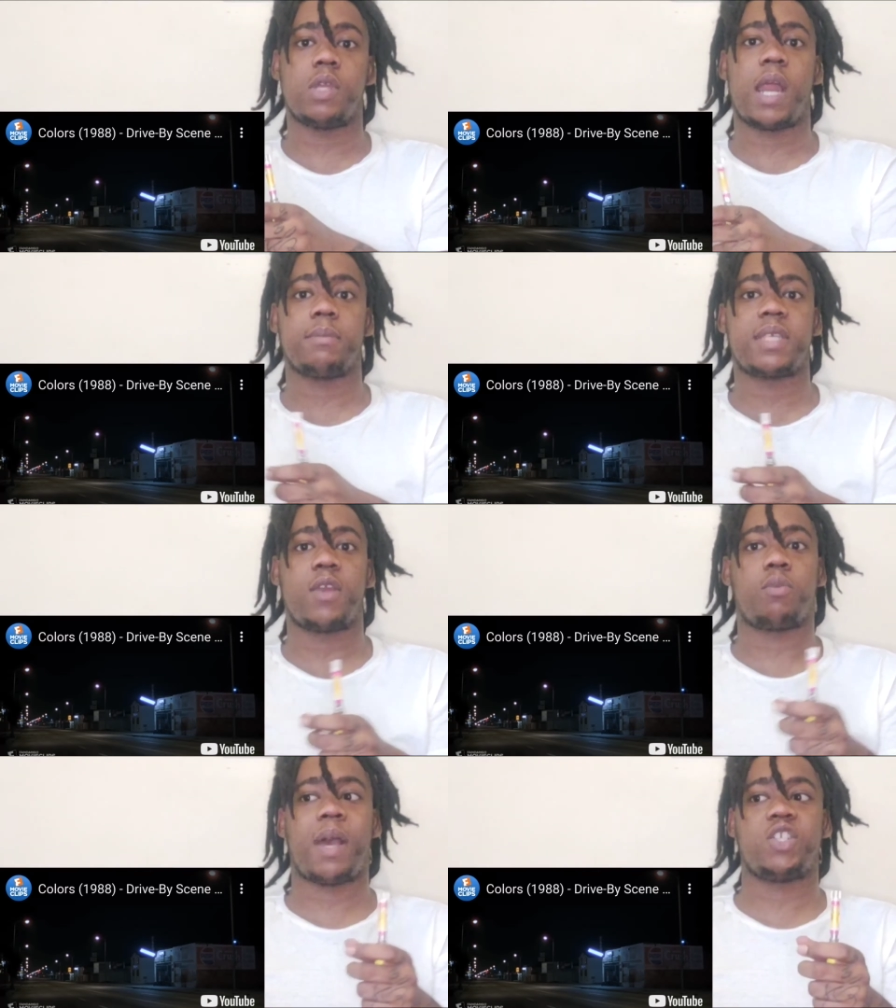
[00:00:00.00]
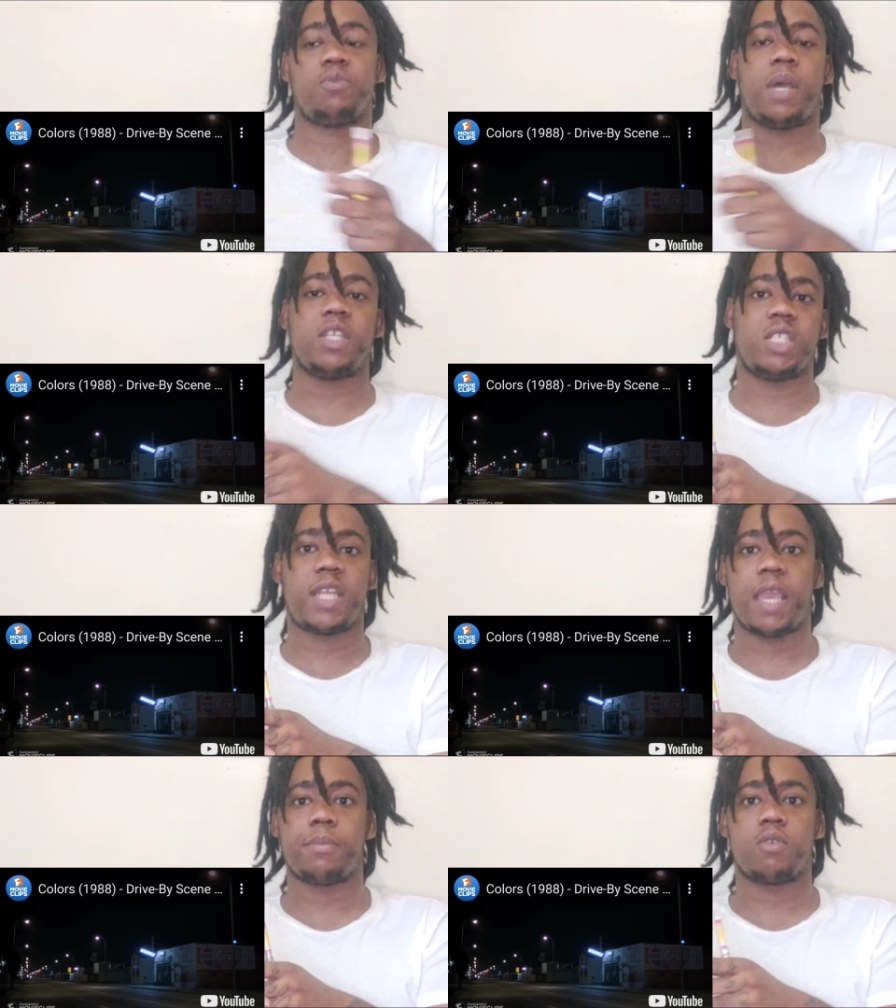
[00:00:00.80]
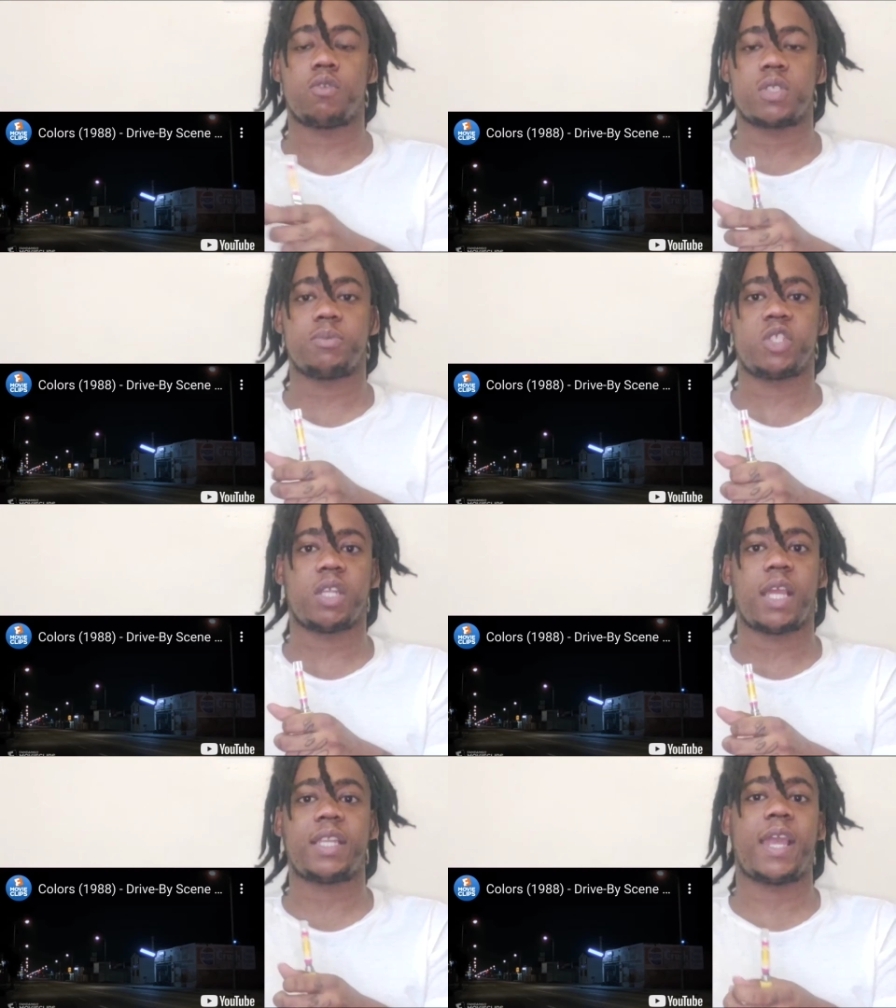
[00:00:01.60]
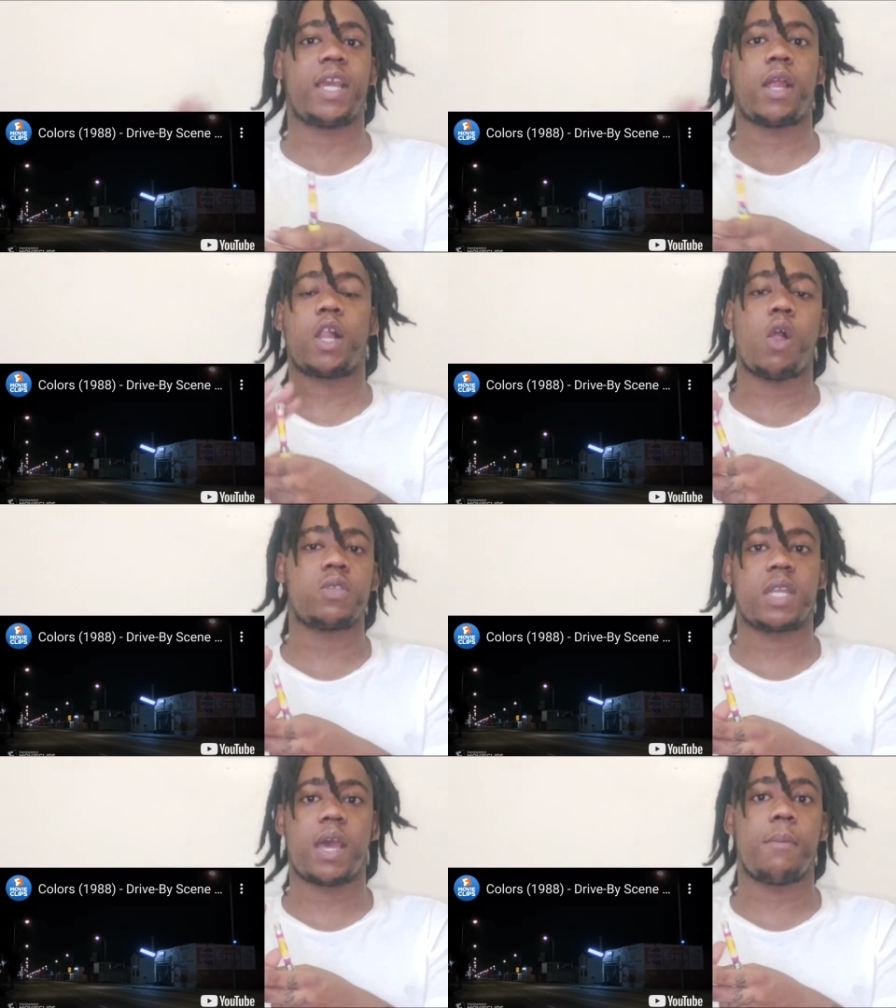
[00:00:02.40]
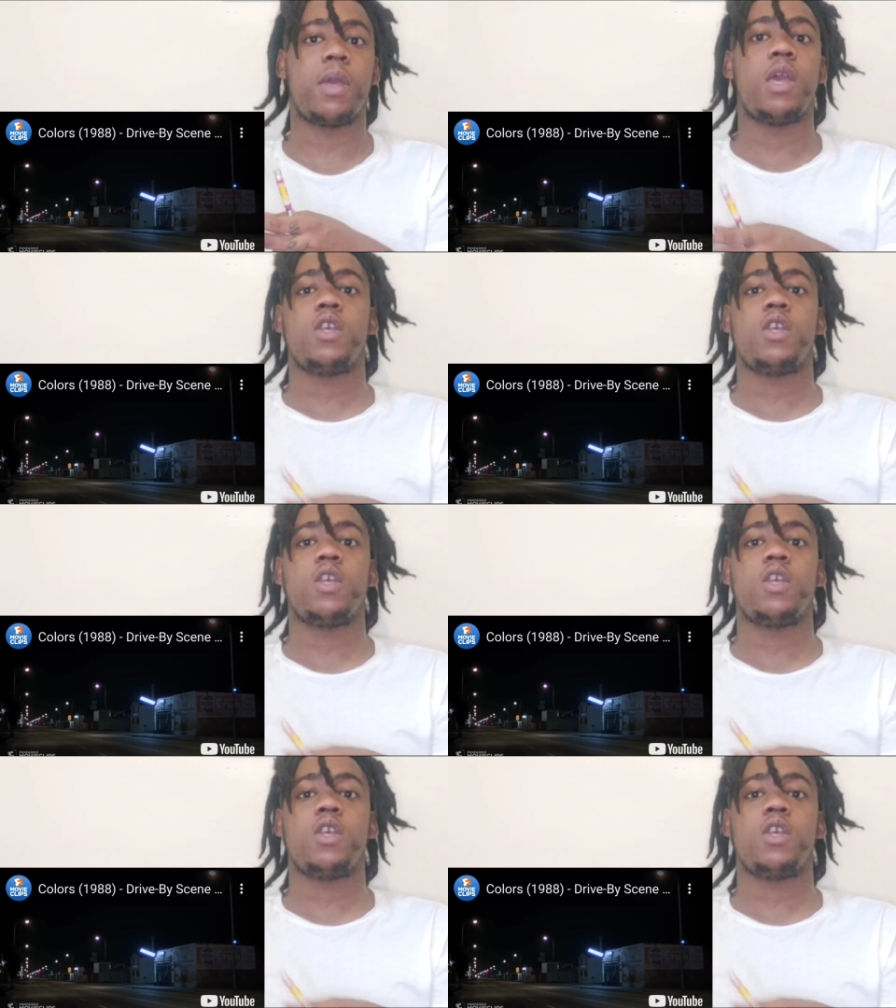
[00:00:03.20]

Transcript: you know what I'm saying, or my Jumanji tape or, or some shit like that, and I close it up.